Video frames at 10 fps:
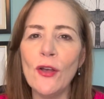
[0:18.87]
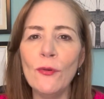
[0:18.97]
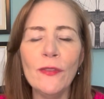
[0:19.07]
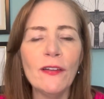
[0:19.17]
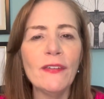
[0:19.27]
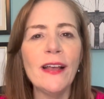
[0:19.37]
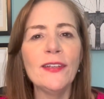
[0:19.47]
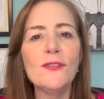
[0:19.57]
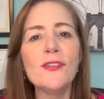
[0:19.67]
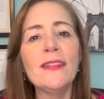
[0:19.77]
own their
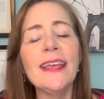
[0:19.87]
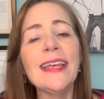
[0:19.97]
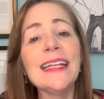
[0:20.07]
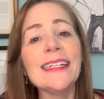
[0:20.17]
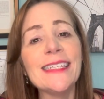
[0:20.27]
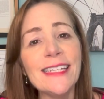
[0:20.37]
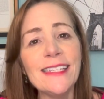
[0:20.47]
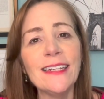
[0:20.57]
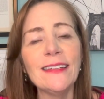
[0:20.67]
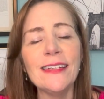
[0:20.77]
value so they can
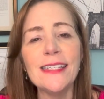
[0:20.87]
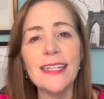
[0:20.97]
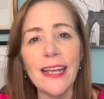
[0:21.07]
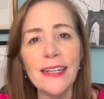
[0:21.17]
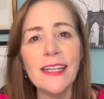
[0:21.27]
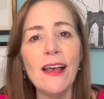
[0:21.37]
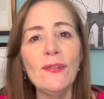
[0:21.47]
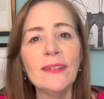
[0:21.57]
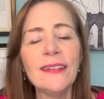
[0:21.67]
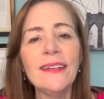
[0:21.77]
consistently stand
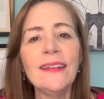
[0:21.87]
out